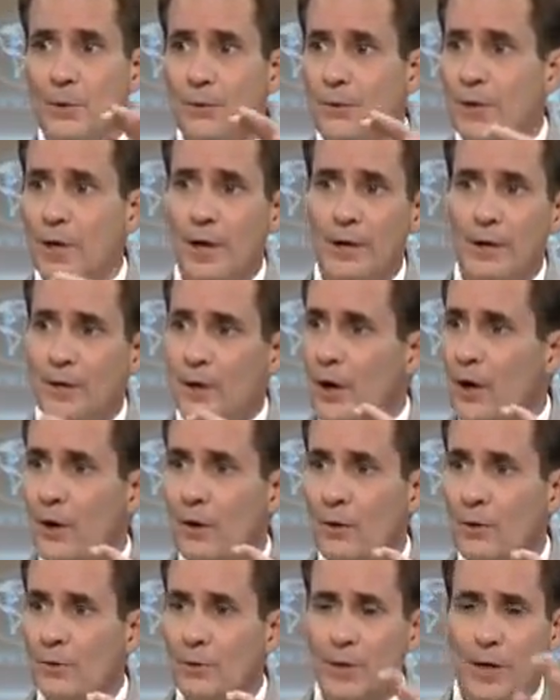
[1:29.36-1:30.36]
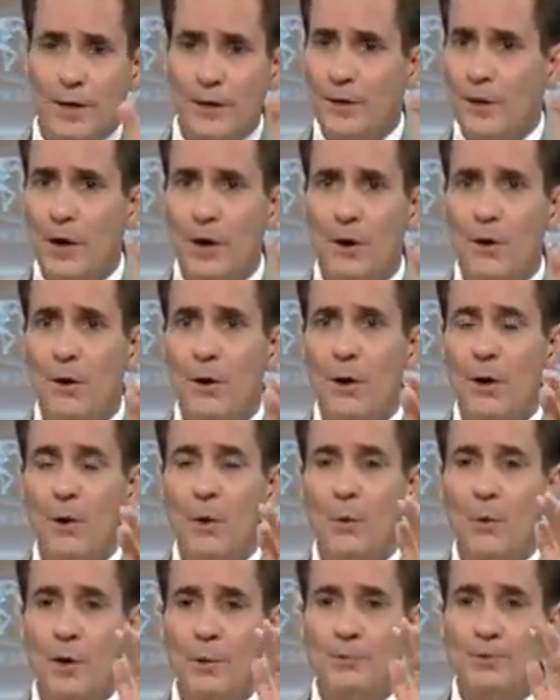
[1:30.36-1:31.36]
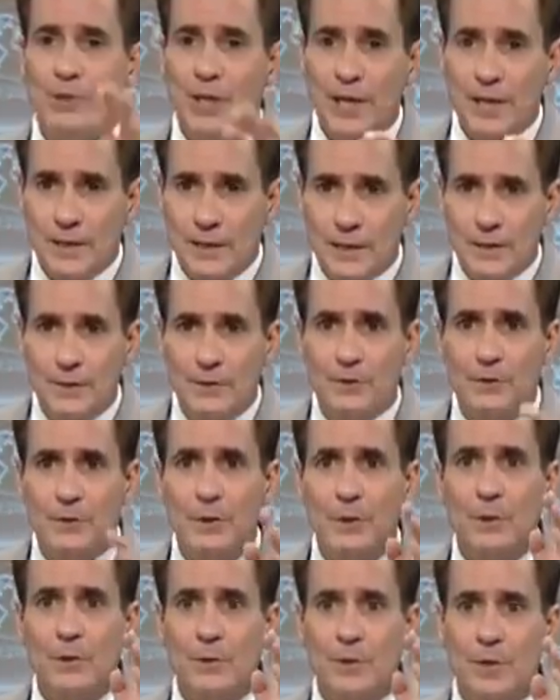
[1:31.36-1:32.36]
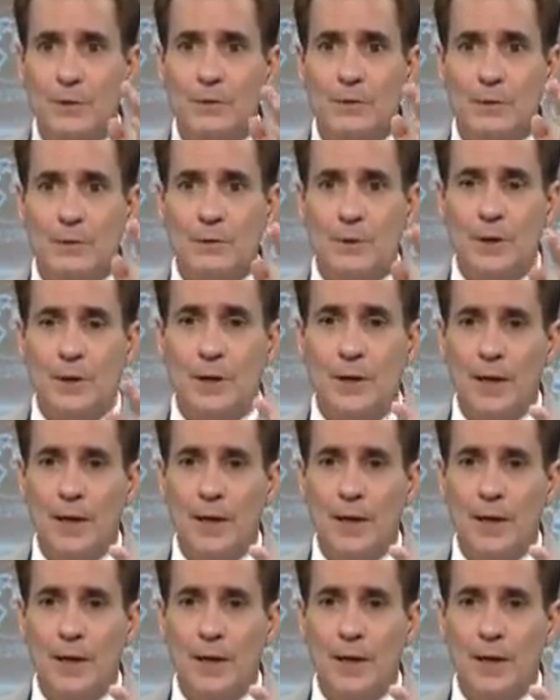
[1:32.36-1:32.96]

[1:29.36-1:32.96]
No, not at all. Not at all. What I'm saying is that